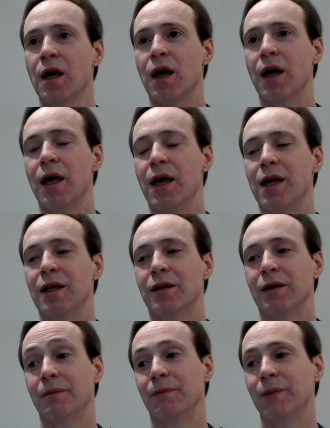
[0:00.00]
And
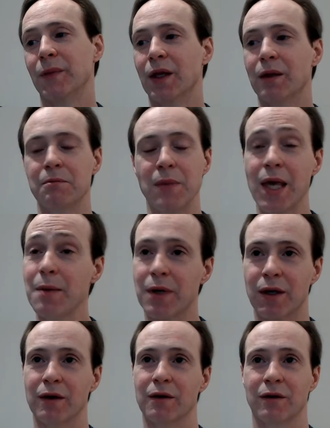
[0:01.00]

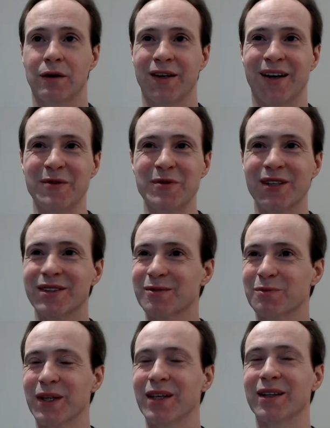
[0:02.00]
maybe, I'm
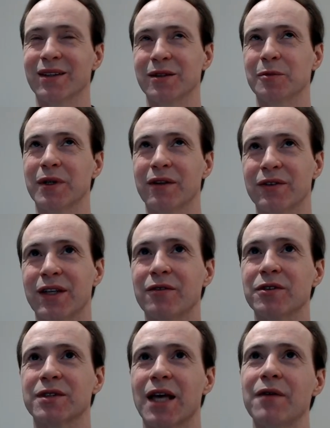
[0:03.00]
just being a little bit of
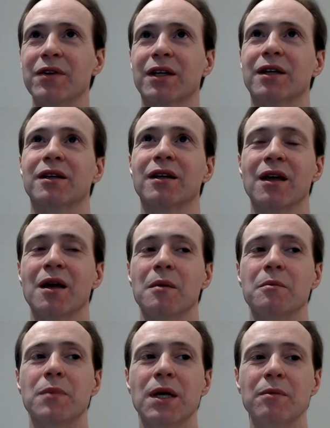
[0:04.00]
devil's advocate,
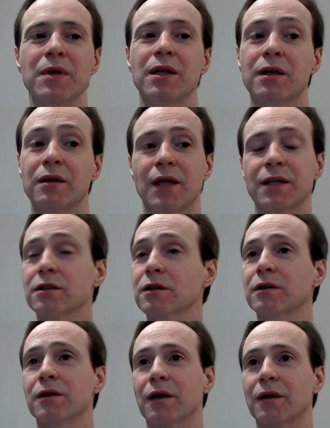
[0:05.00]
maybe that's a
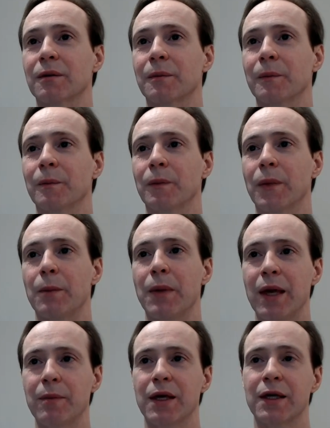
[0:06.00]
good thing.
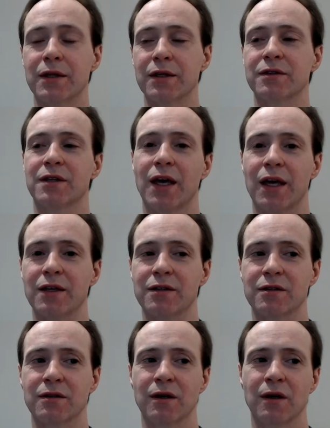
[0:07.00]
Maybe in this
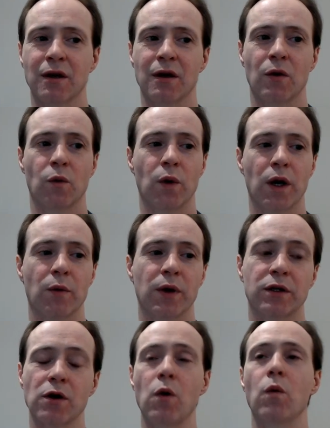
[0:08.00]
case, where we
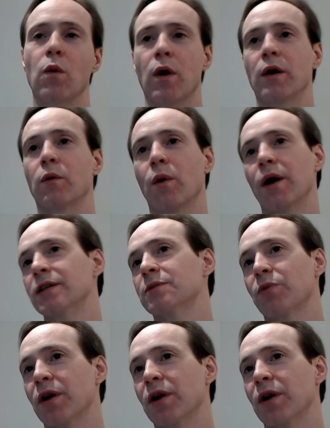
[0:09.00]
don't want widespread